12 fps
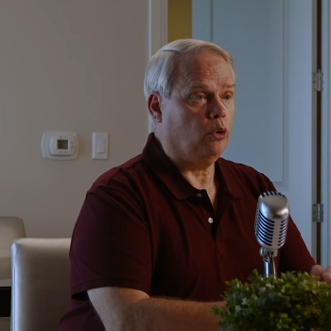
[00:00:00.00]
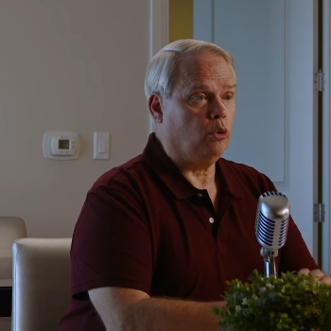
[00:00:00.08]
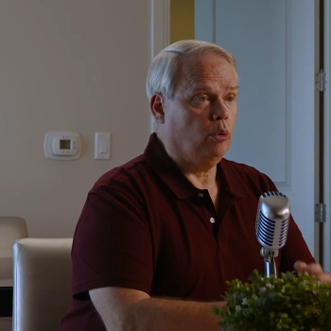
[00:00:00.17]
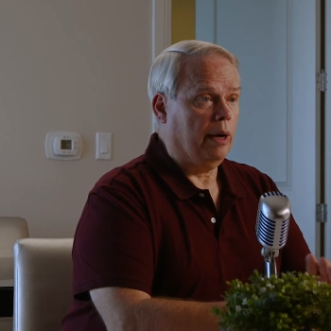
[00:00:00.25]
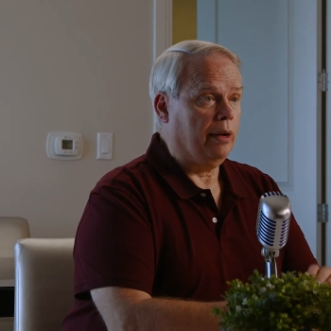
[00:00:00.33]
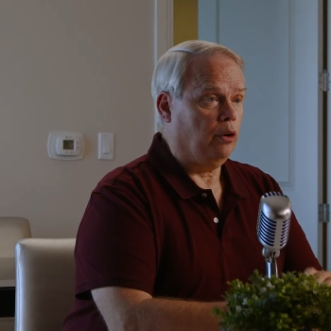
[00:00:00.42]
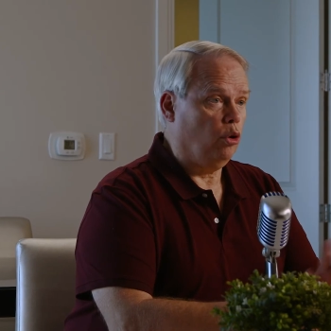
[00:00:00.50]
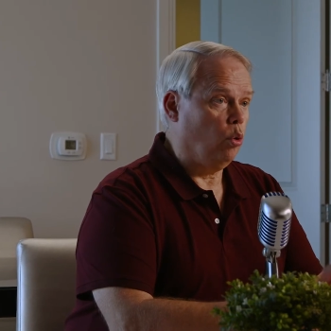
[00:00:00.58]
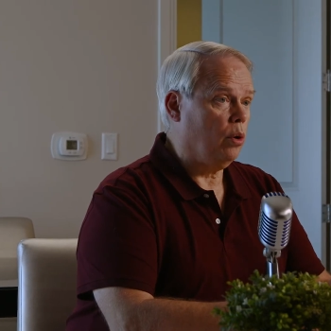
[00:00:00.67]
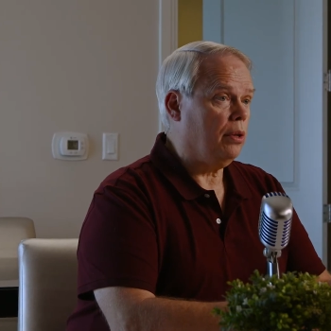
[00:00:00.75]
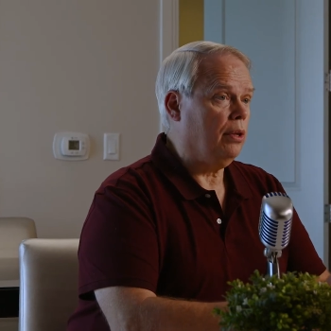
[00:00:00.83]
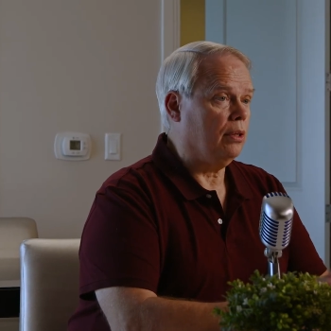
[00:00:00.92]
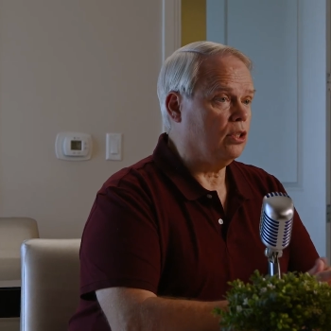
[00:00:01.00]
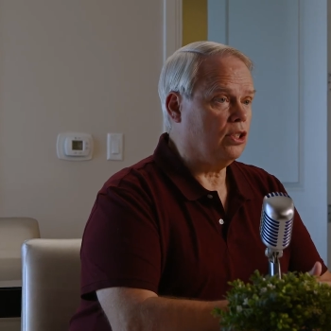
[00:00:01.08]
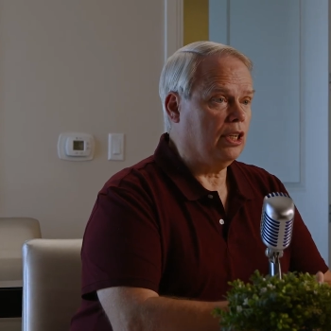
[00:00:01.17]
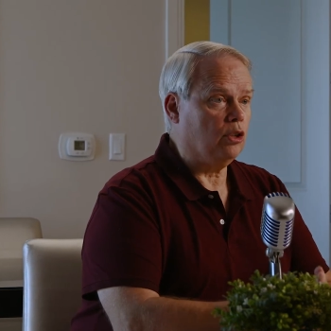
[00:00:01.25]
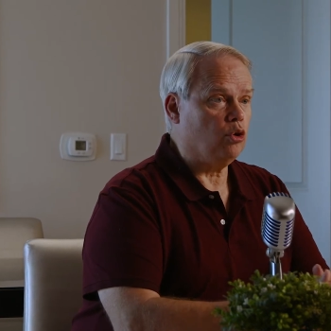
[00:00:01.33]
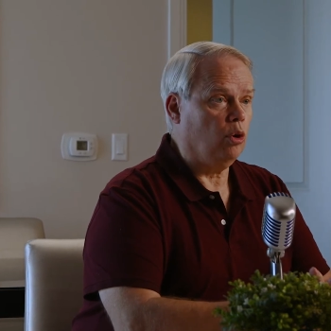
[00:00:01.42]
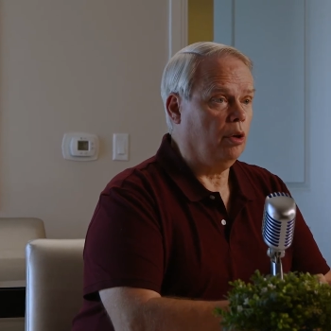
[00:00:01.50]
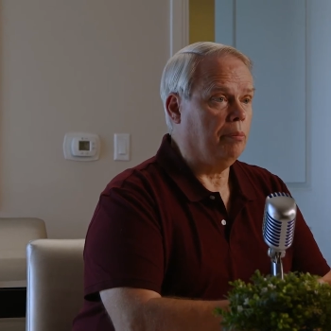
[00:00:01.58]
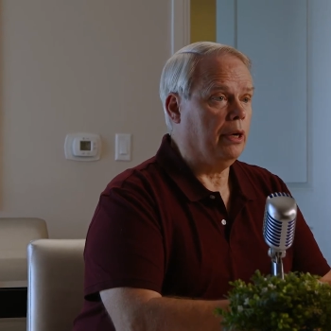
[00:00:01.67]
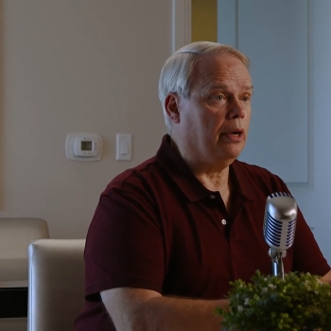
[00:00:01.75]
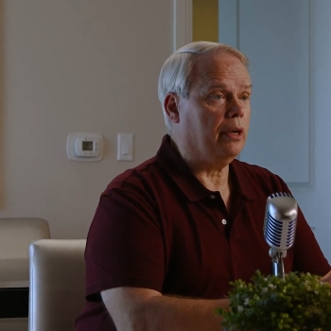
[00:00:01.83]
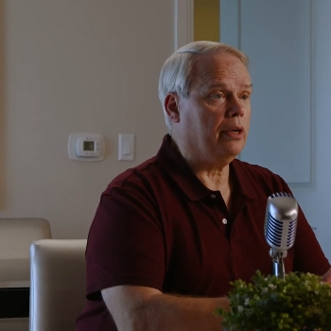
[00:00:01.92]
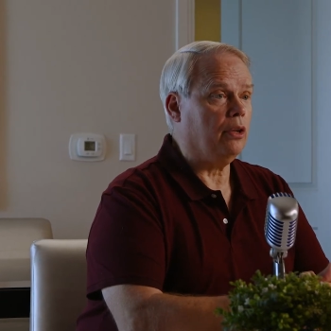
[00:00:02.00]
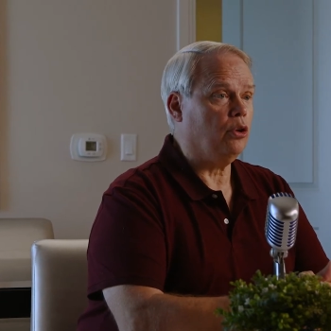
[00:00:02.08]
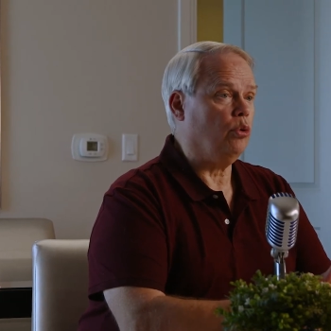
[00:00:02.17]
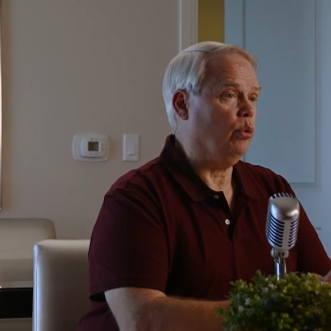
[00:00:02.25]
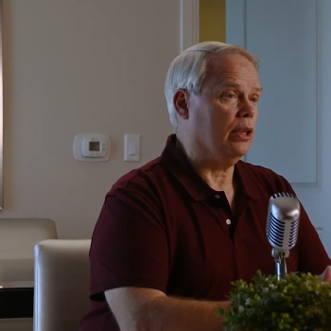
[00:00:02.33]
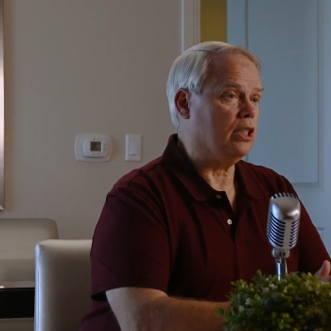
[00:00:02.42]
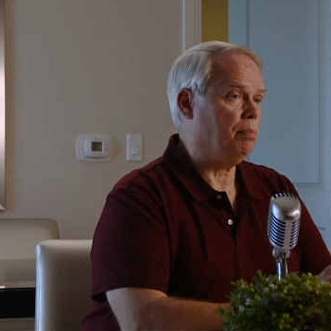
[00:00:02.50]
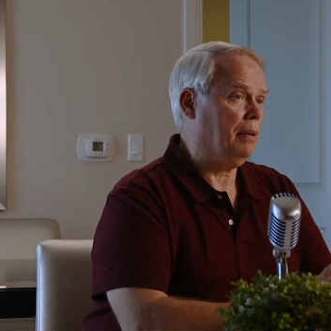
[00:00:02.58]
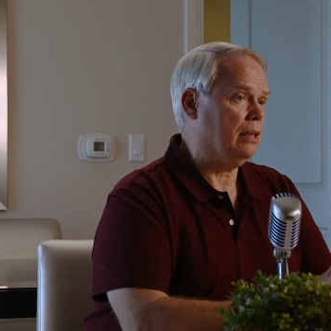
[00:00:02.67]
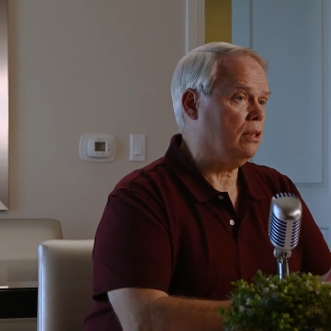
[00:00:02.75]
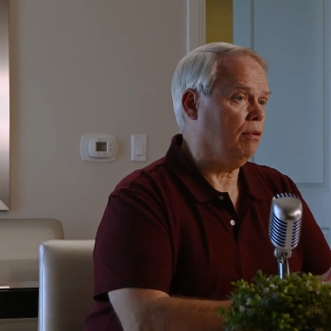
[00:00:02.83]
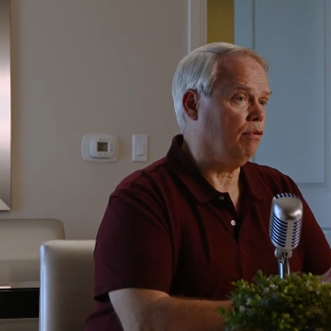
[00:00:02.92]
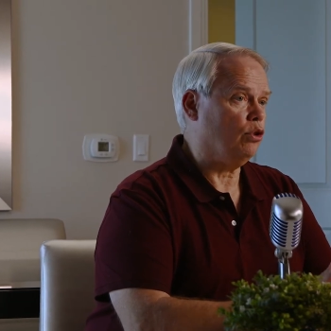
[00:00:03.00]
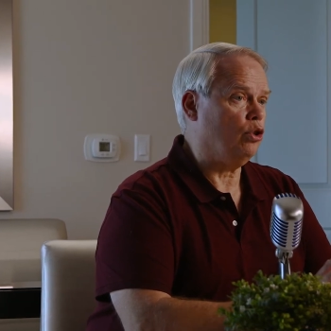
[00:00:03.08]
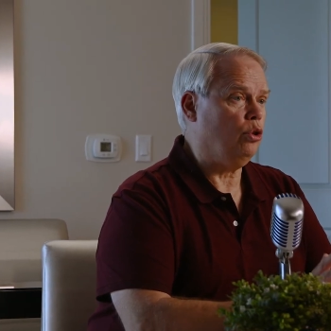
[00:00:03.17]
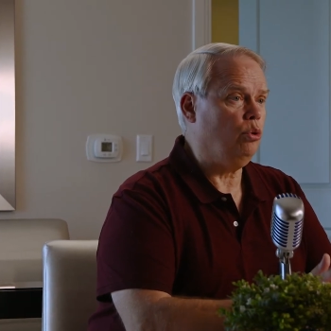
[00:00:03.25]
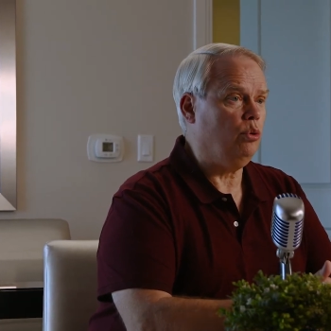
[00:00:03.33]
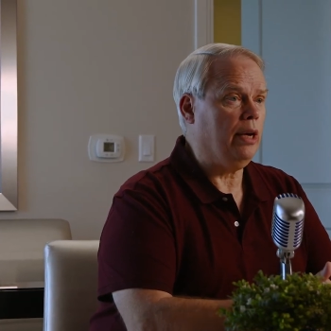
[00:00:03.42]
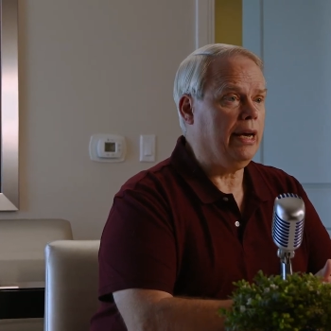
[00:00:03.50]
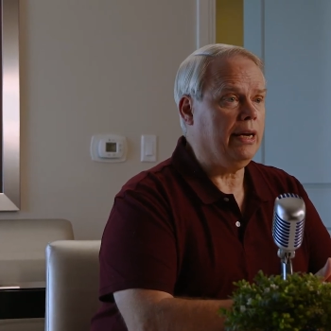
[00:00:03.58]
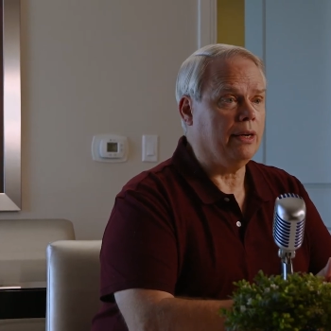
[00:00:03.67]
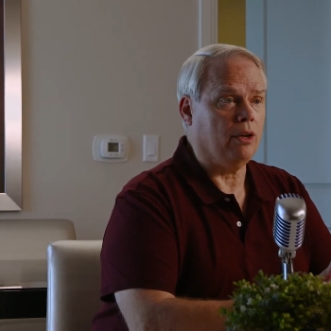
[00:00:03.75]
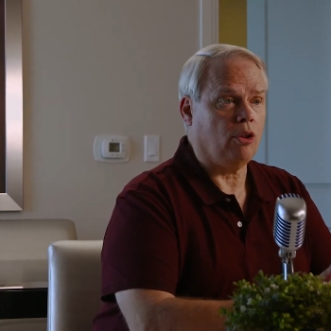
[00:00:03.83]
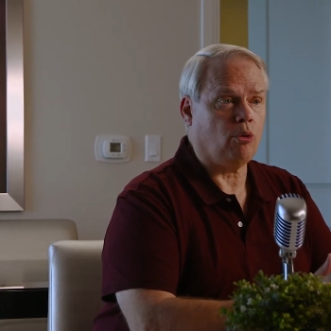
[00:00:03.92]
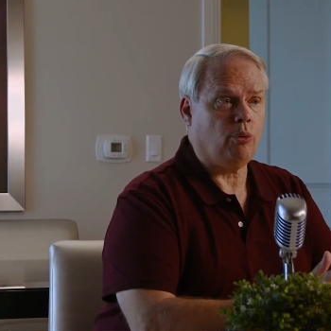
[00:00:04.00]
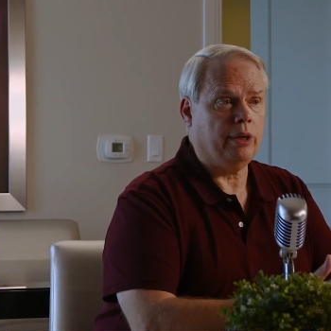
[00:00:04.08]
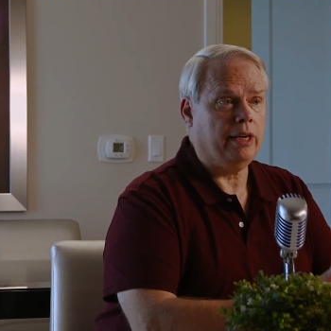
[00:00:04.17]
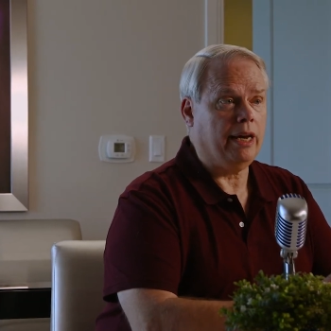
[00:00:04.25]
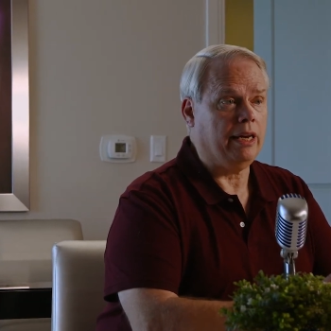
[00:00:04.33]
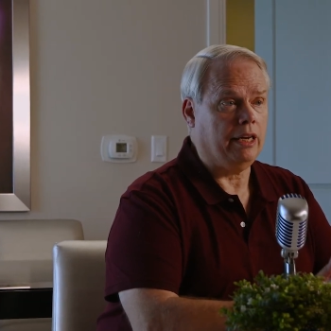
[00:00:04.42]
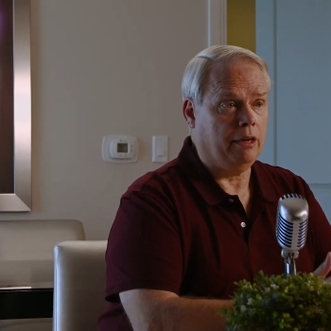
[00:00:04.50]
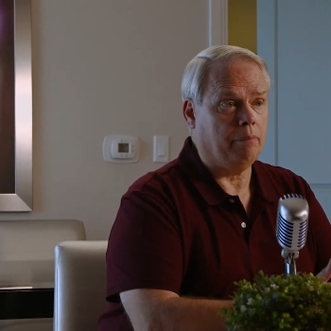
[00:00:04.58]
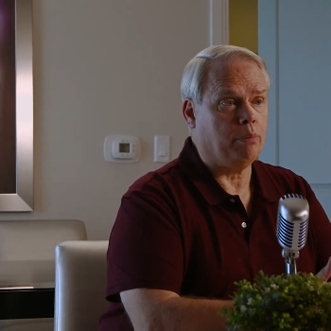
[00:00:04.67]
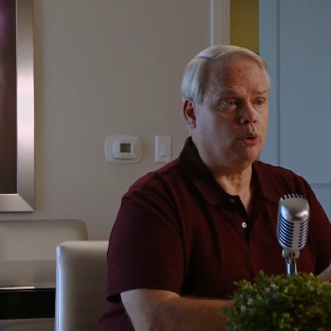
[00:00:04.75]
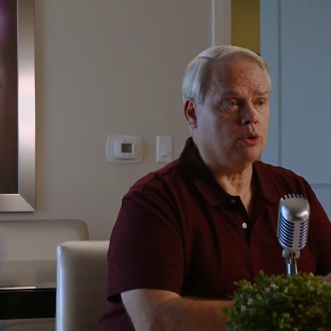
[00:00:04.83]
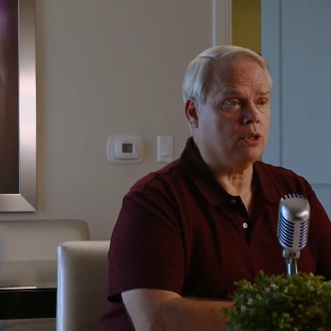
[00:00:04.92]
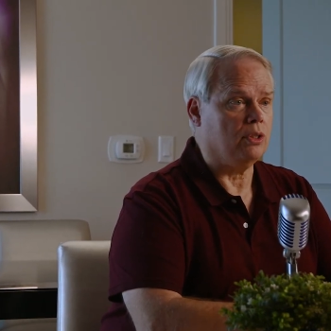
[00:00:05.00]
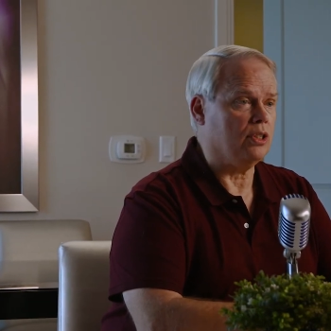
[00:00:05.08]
throughout North and Central America through expensive 2-day and 3-day in-person